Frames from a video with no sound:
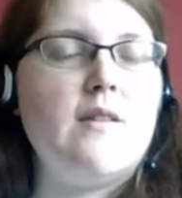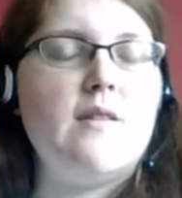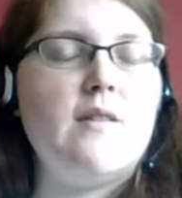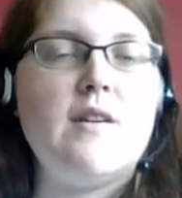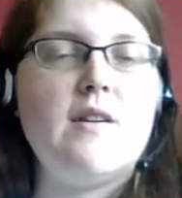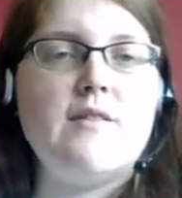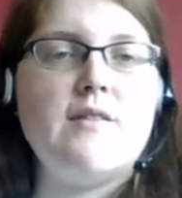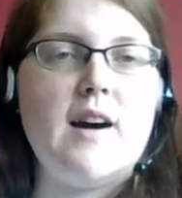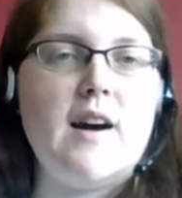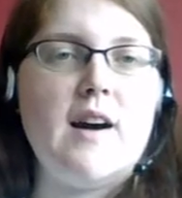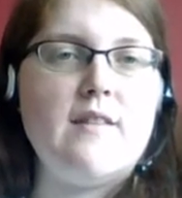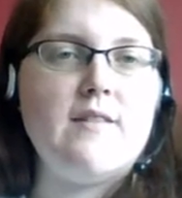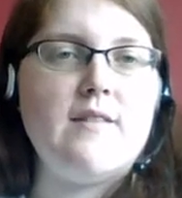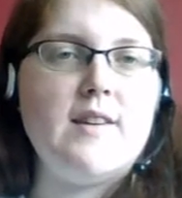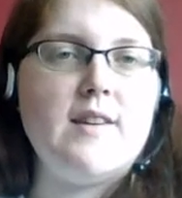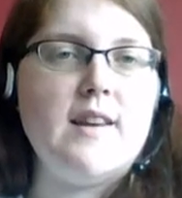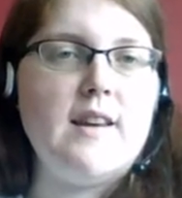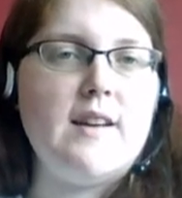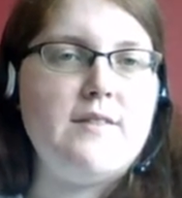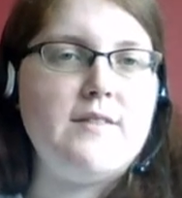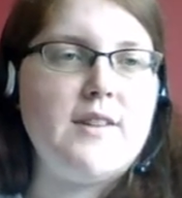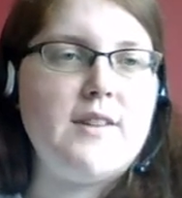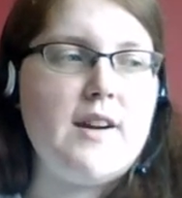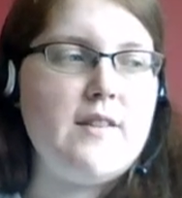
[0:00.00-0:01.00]
if I have any
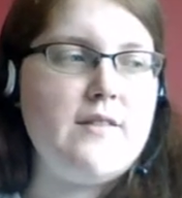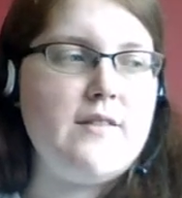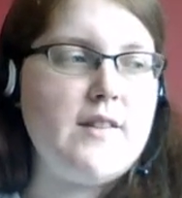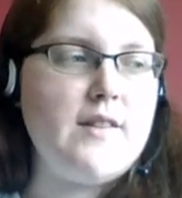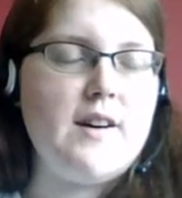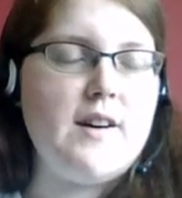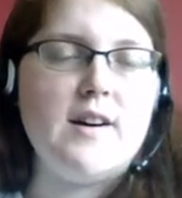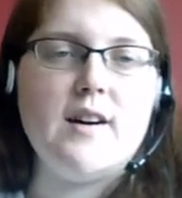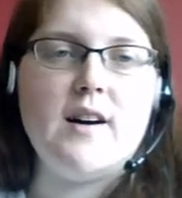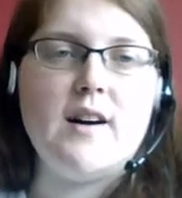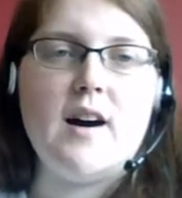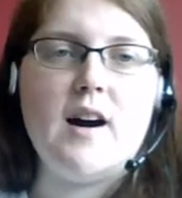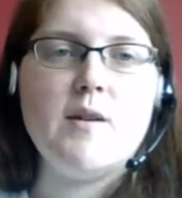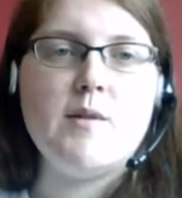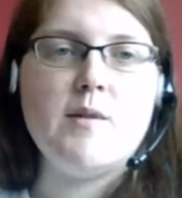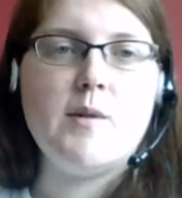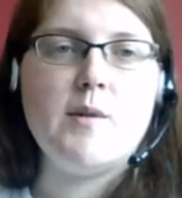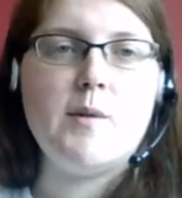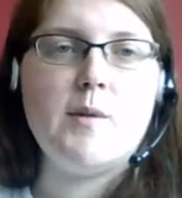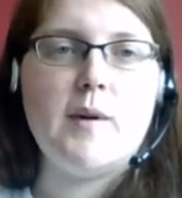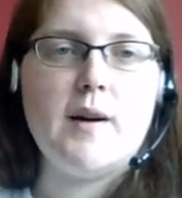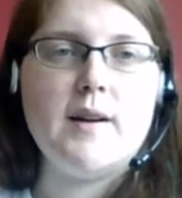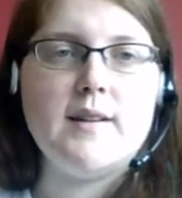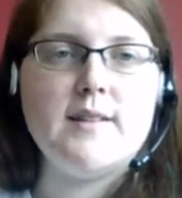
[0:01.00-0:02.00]
left over, I
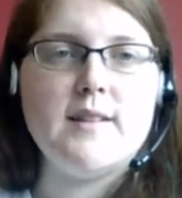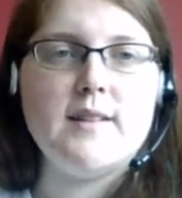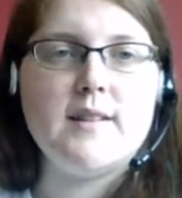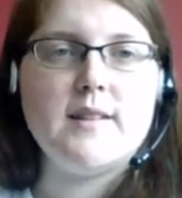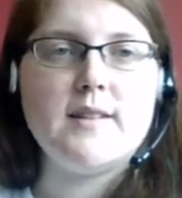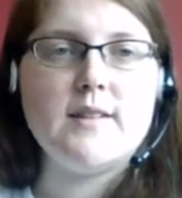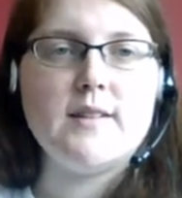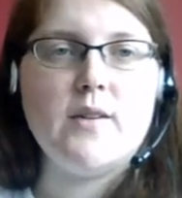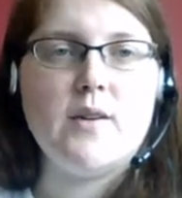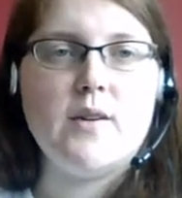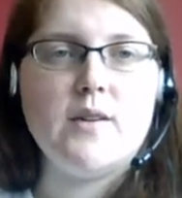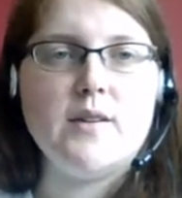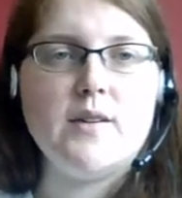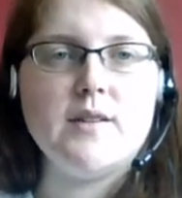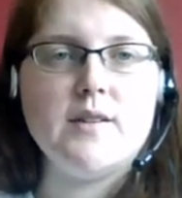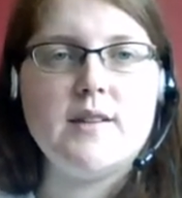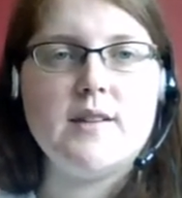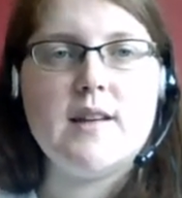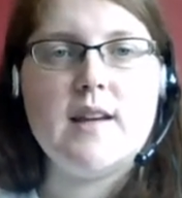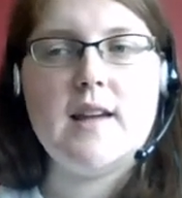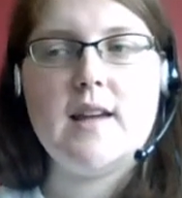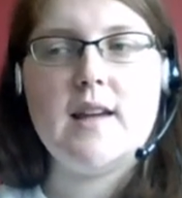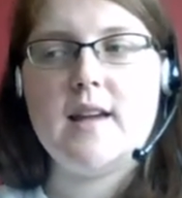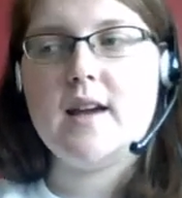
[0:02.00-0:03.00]
will wind it on
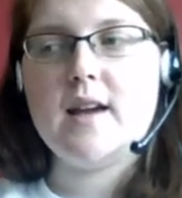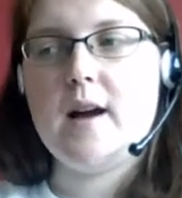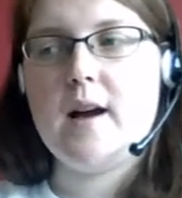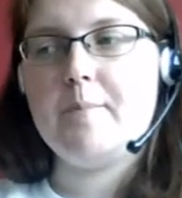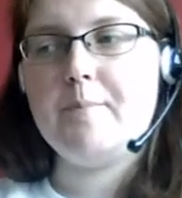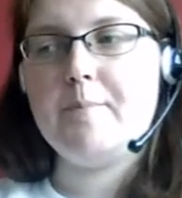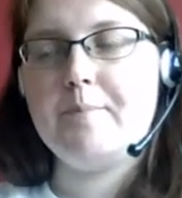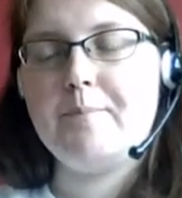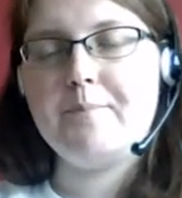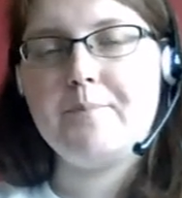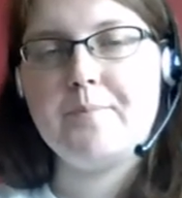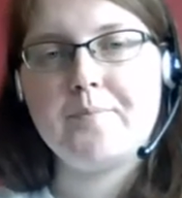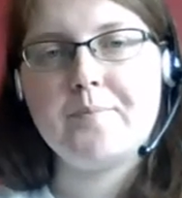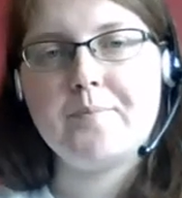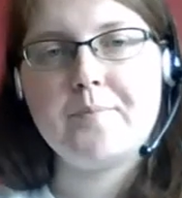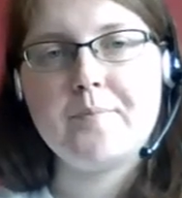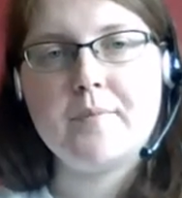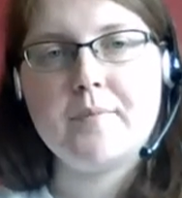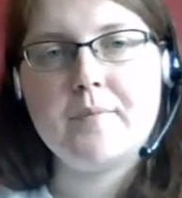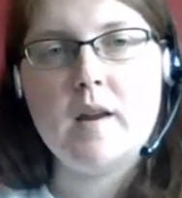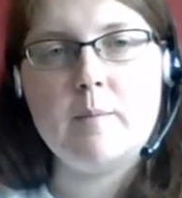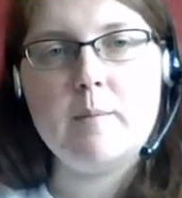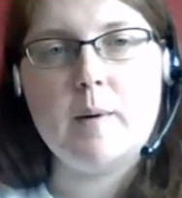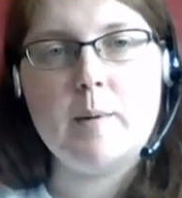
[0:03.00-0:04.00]
the
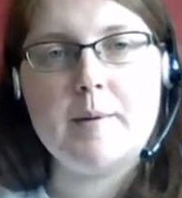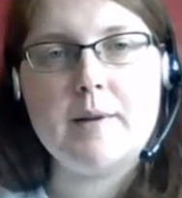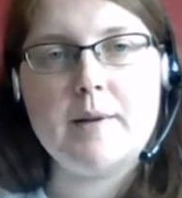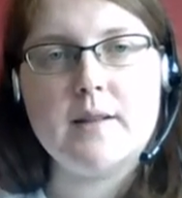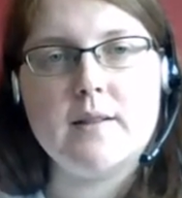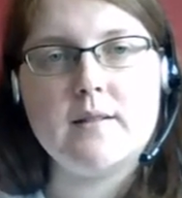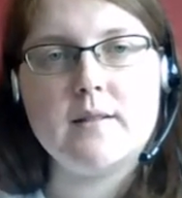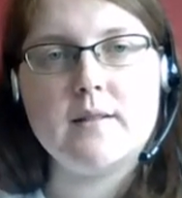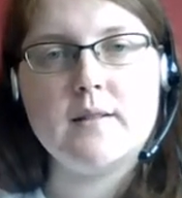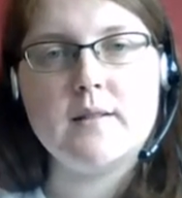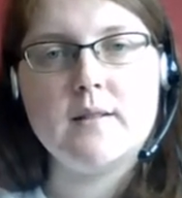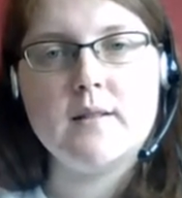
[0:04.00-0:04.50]
bobbin